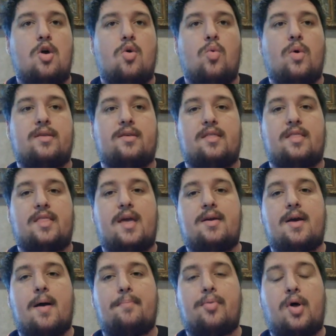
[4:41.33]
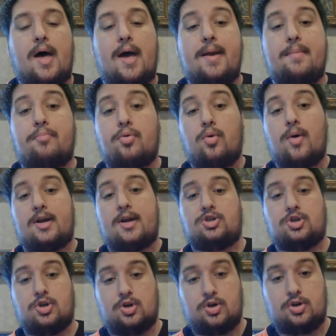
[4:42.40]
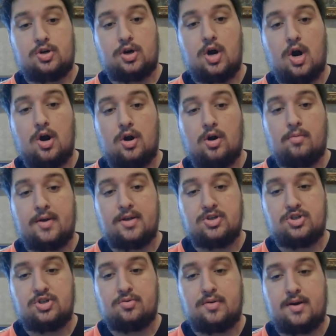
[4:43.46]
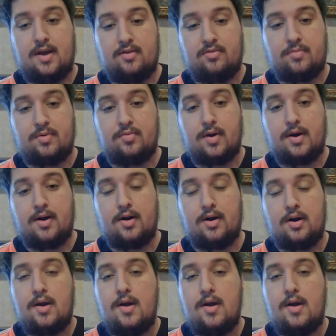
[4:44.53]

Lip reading: was they applied pressure to Gardner Minshew and Desmond Ridder.